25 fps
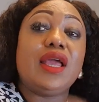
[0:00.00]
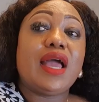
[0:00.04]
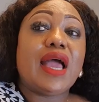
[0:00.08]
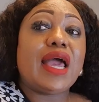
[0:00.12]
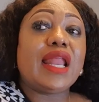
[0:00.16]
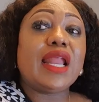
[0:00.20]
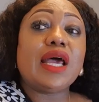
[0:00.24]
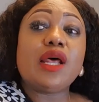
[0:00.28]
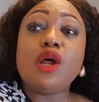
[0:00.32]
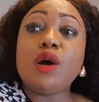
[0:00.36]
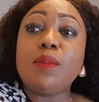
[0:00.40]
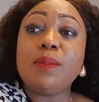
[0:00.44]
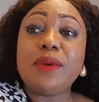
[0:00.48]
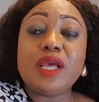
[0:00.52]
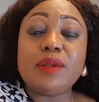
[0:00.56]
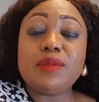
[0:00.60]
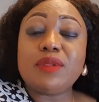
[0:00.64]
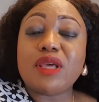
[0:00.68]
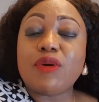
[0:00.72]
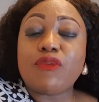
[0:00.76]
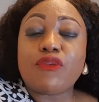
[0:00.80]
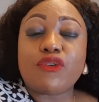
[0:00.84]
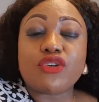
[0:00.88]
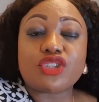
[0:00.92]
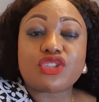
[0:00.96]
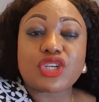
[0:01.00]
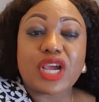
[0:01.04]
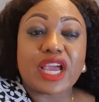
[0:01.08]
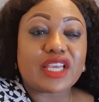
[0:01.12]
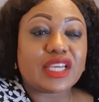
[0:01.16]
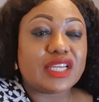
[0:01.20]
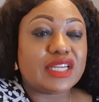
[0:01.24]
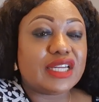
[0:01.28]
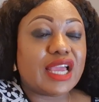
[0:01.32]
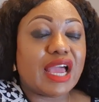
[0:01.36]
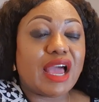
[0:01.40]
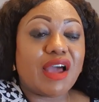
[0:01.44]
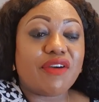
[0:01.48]
And I don't blame them for
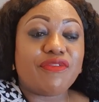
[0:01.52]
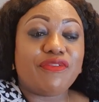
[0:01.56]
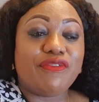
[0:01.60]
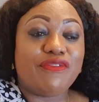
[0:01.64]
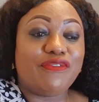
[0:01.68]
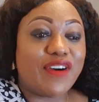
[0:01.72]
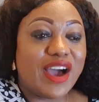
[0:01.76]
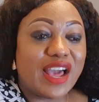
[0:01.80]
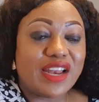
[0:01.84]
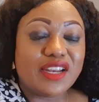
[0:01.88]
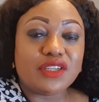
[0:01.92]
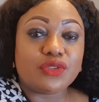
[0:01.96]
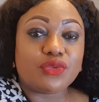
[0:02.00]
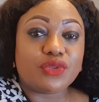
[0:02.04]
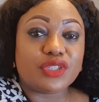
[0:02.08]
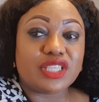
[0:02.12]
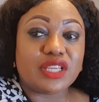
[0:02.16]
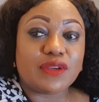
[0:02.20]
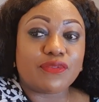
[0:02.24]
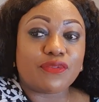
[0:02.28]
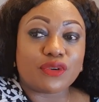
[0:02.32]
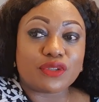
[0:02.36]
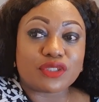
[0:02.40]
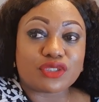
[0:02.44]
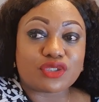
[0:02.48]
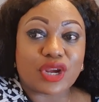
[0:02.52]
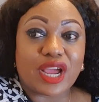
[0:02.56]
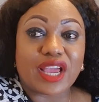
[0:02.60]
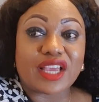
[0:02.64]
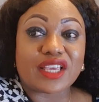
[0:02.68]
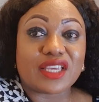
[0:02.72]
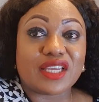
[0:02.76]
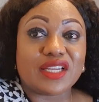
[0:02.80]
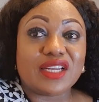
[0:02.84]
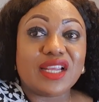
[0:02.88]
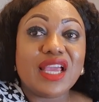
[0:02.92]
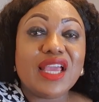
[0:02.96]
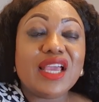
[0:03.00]
striking. They have valid reason for
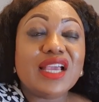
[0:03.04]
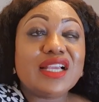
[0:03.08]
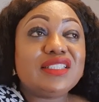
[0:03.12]
striking.